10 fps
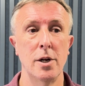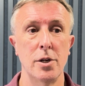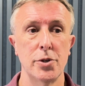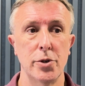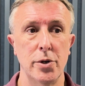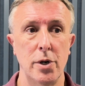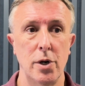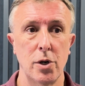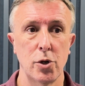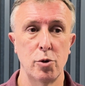So
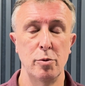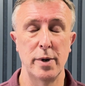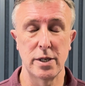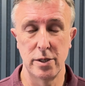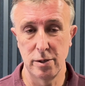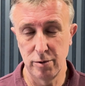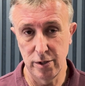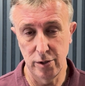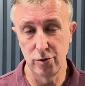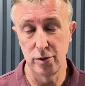coming back to
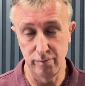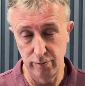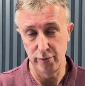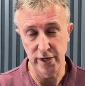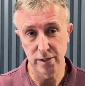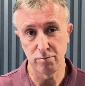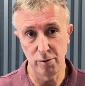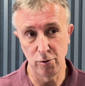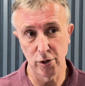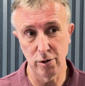the other piece, we
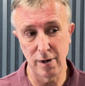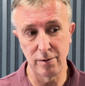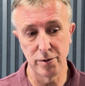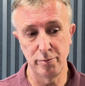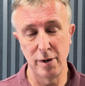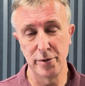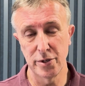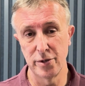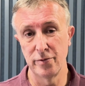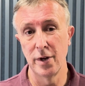work around the
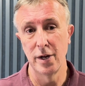premise of